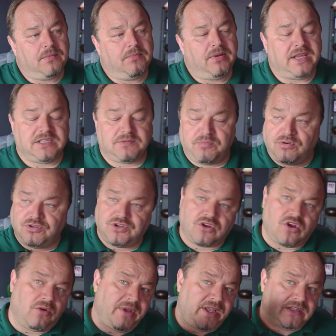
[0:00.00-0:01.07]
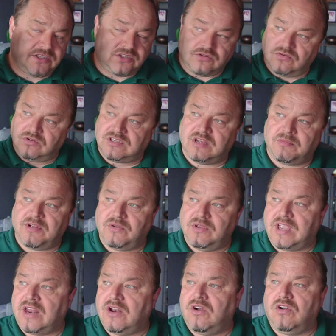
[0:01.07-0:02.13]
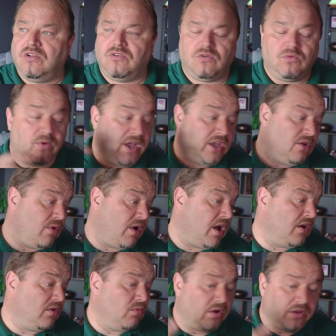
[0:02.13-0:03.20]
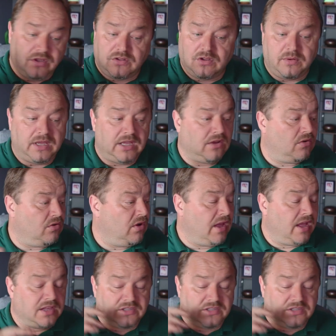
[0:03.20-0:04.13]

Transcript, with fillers: please post your comments or tell me how you get on or where you are or what you're doing or